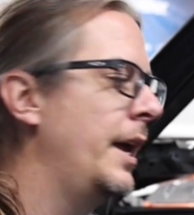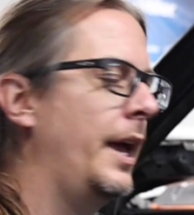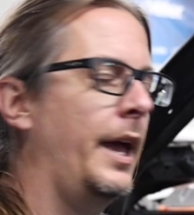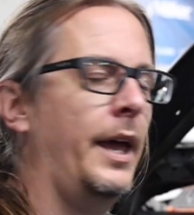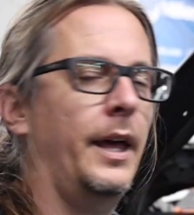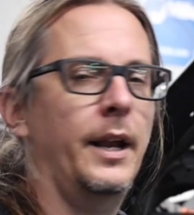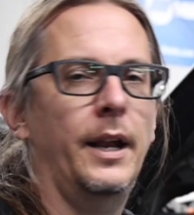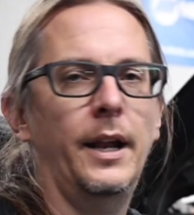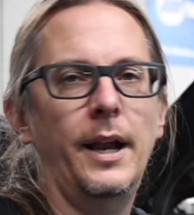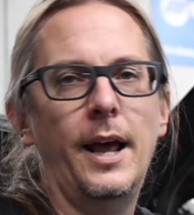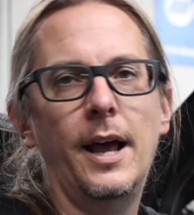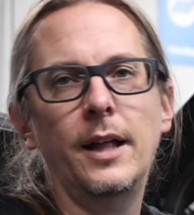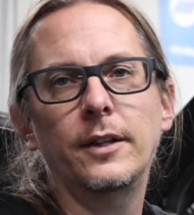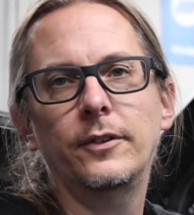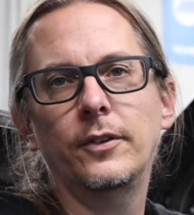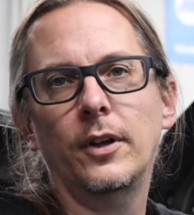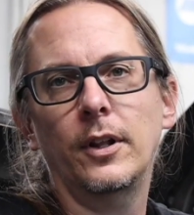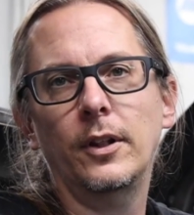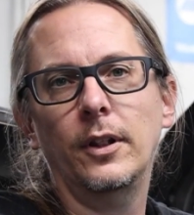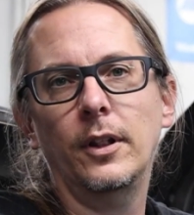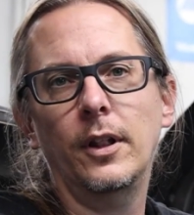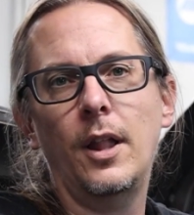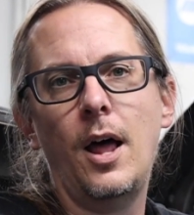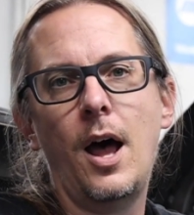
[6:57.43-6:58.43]
and it adds a
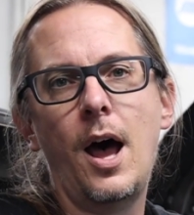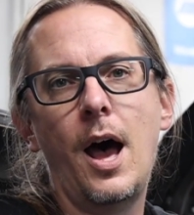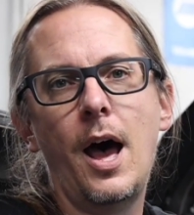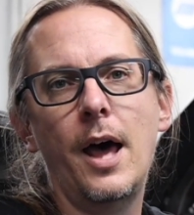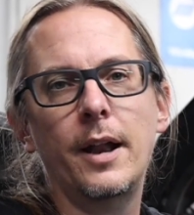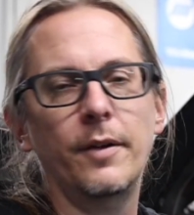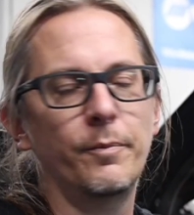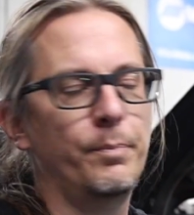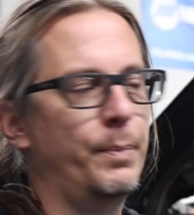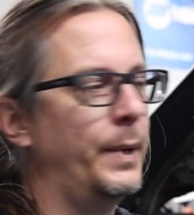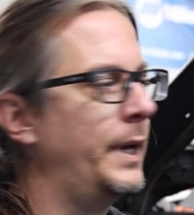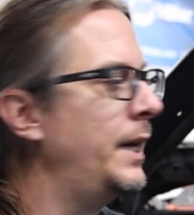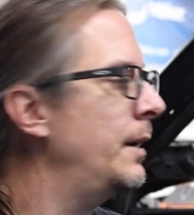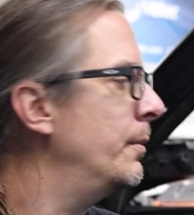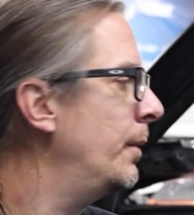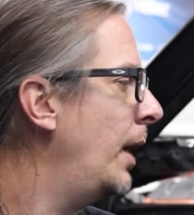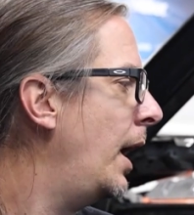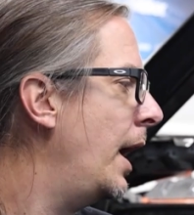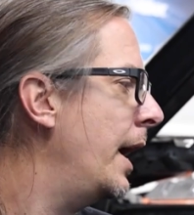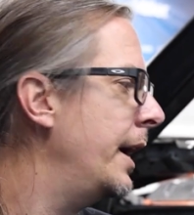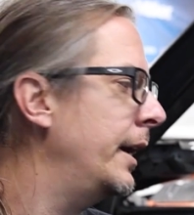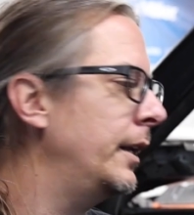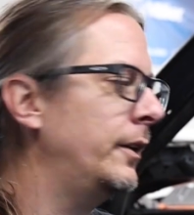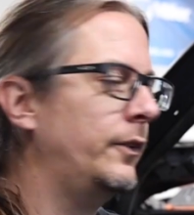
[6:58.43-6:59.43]
lot of beam
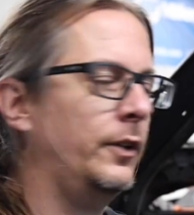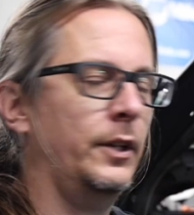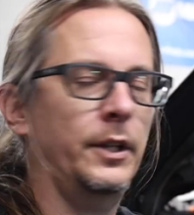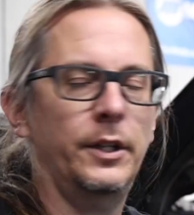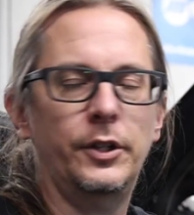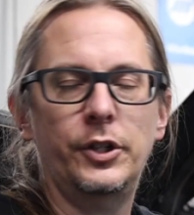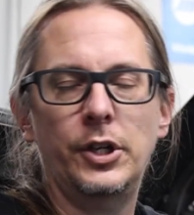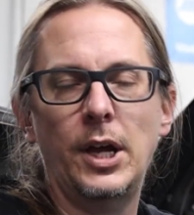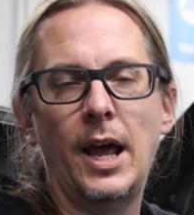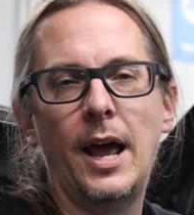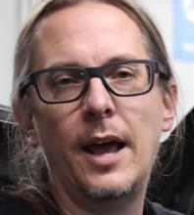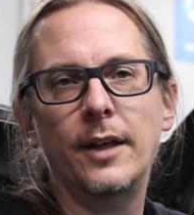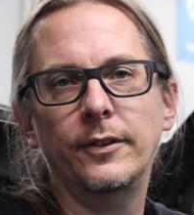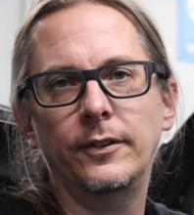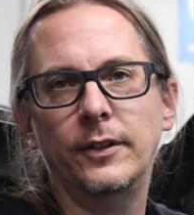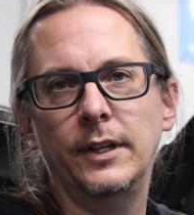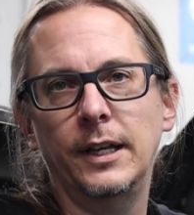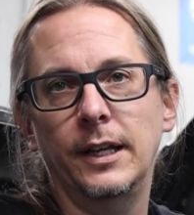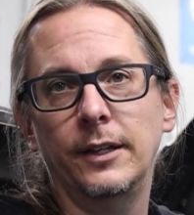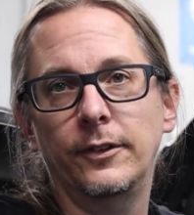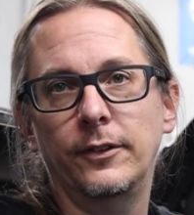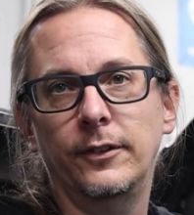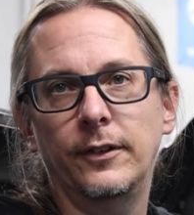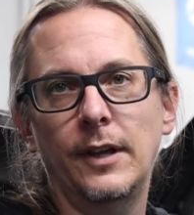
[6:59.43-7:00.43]
height to the chassis
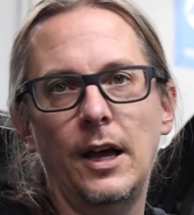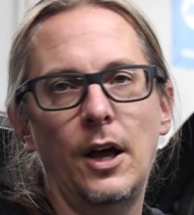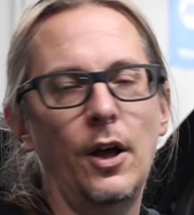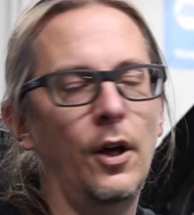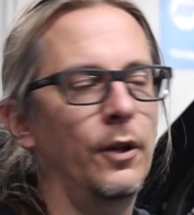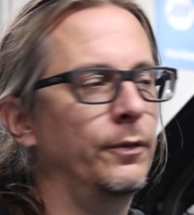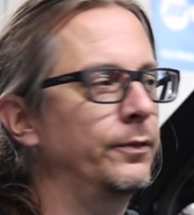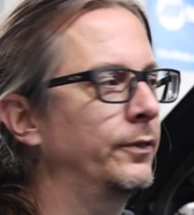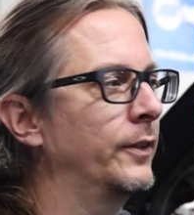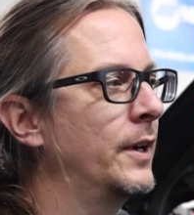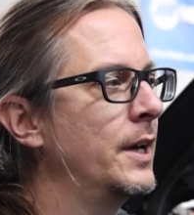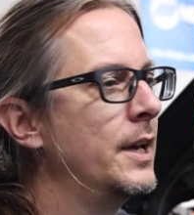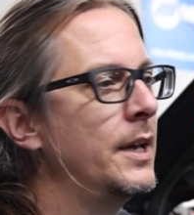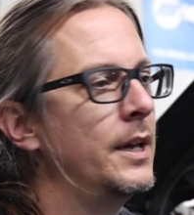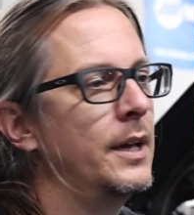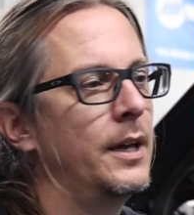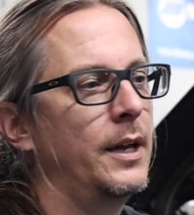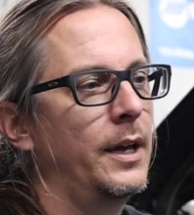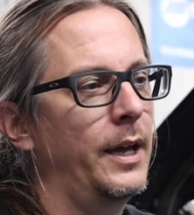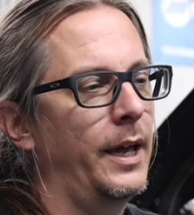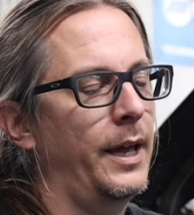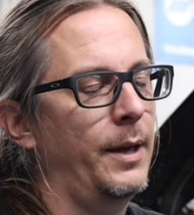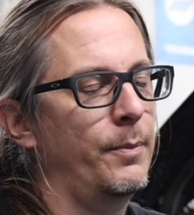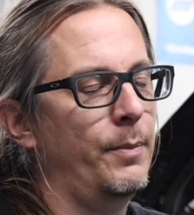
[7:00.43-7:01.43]
itself.
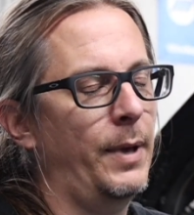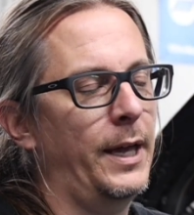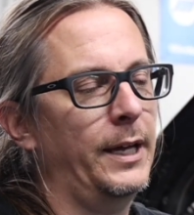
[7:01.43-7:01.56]
It